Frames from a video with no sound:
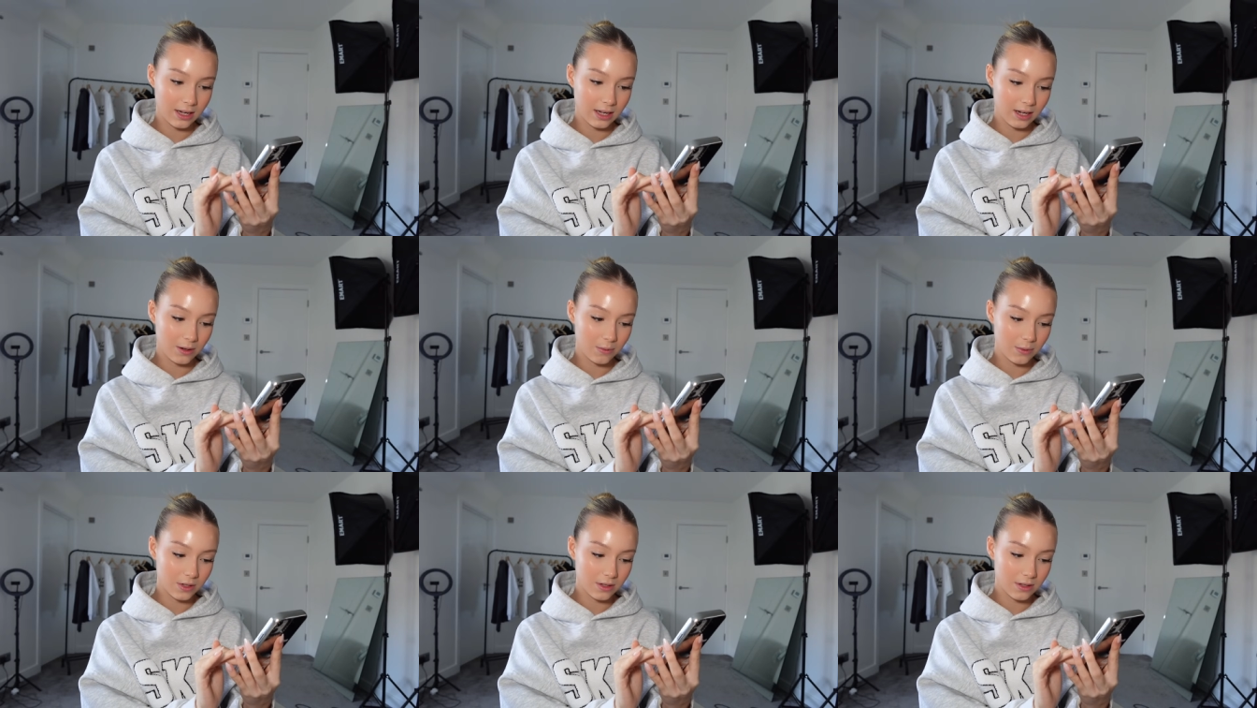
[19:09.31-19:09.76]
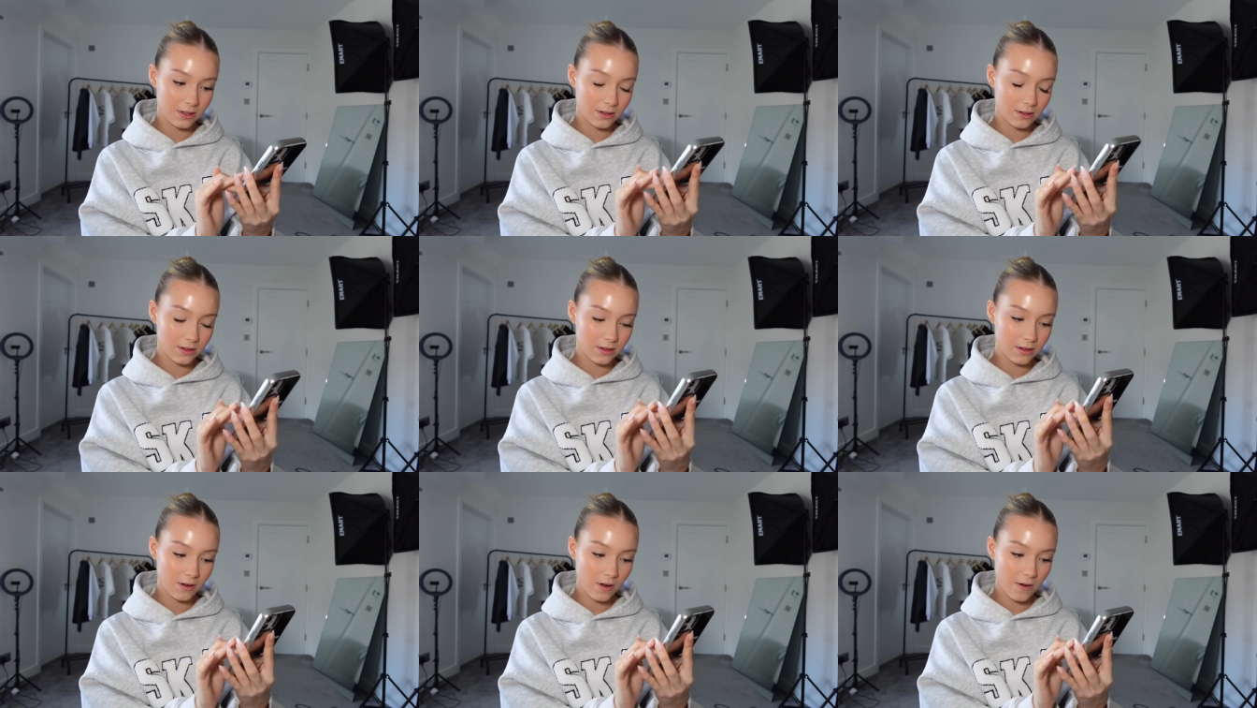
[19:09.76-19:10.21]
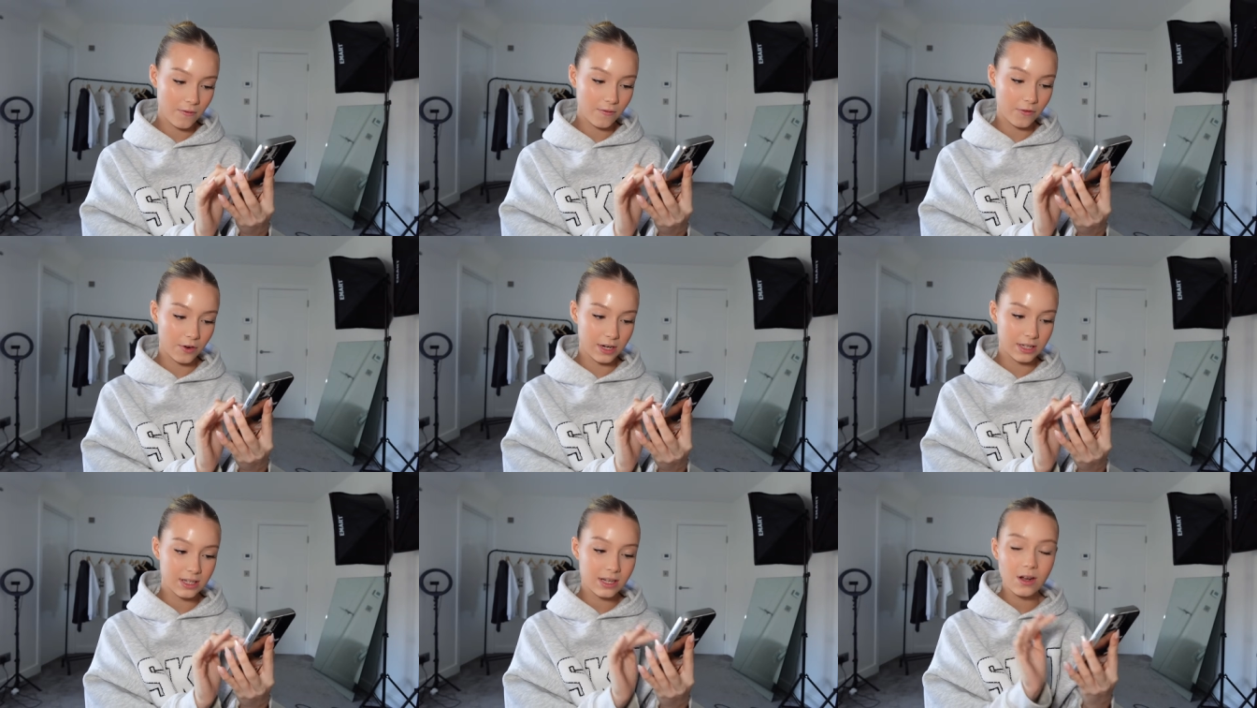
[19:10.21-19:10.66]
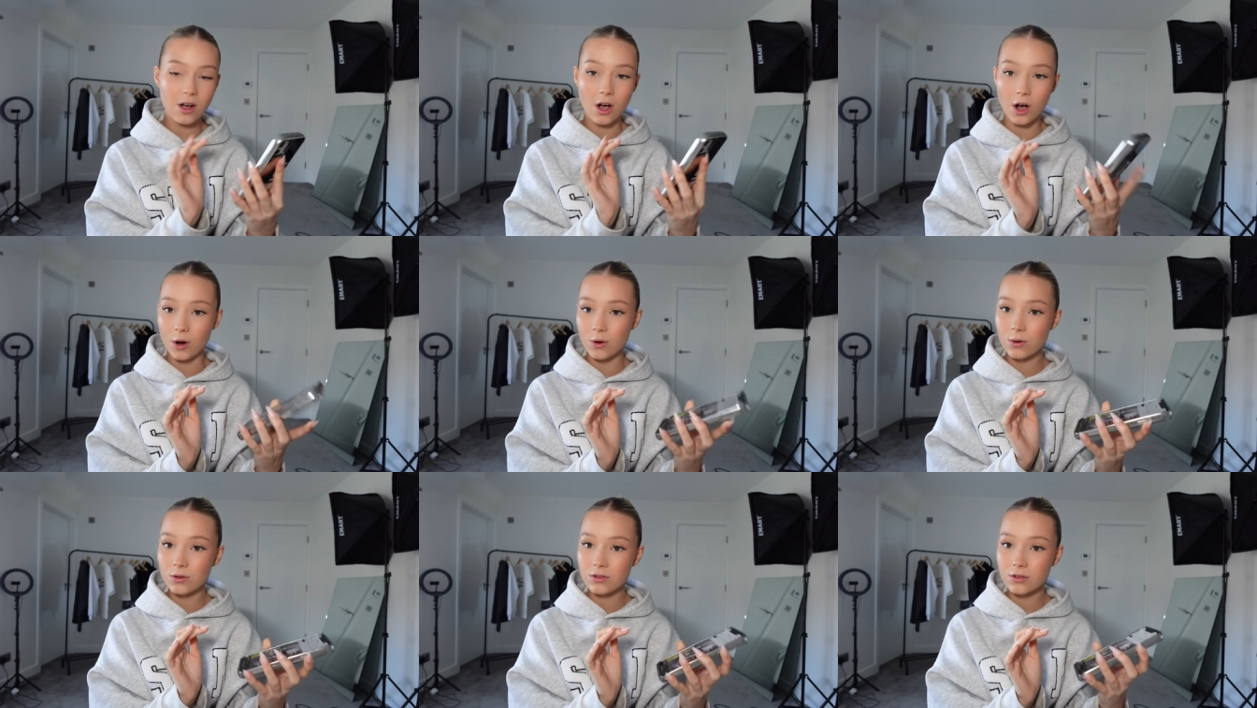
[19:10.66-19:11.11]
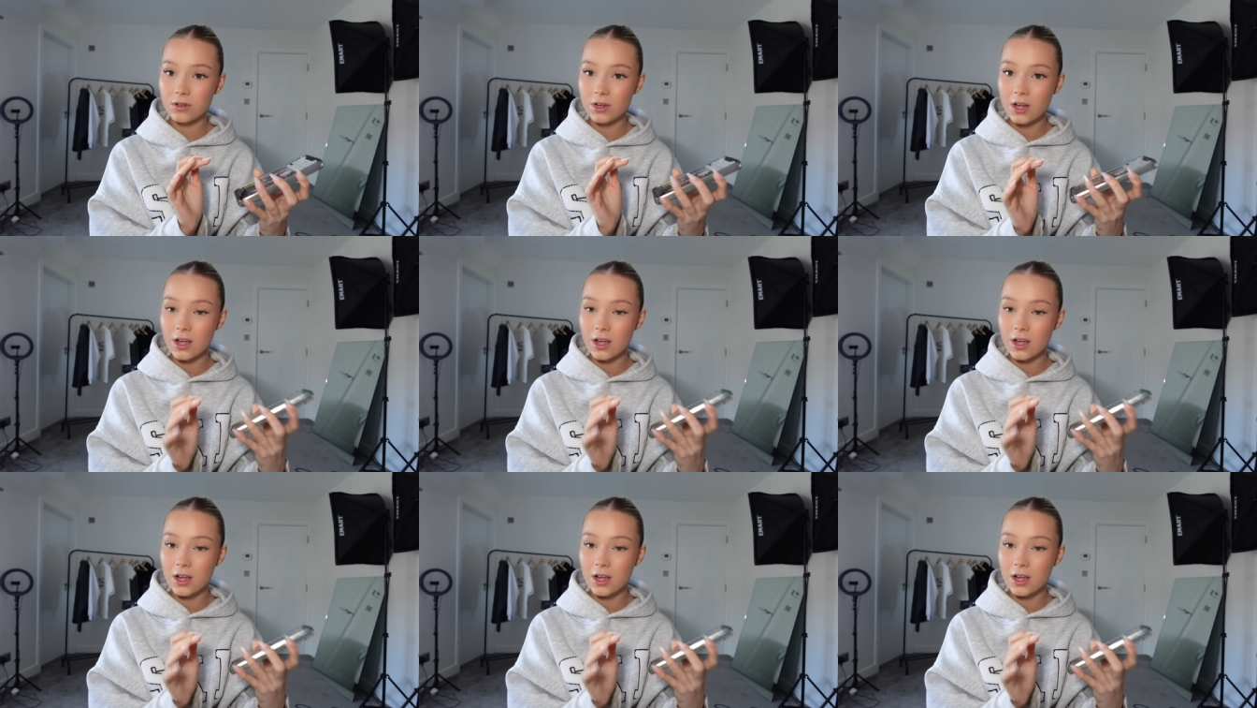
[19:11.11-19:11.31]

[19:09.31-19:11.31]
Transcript: It was freezing cold,